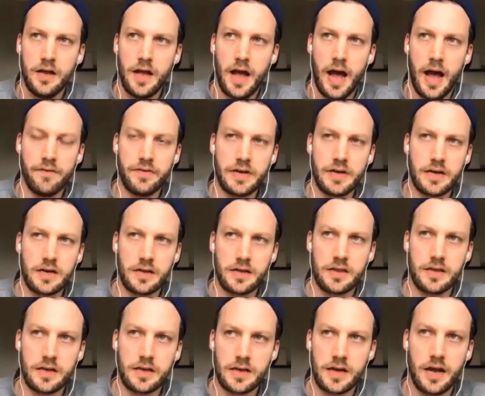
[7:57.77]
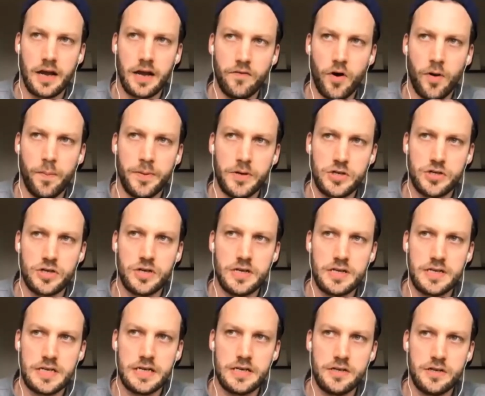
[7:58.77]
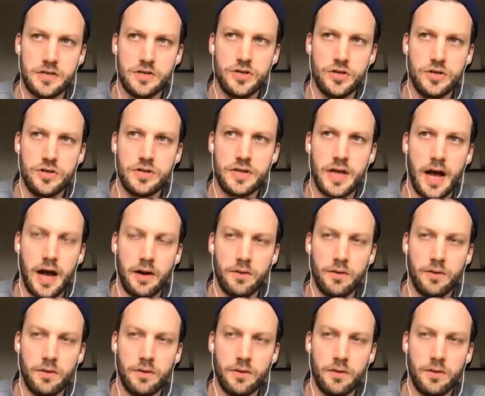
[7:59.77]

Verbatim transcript: having the kind of opportunity to do that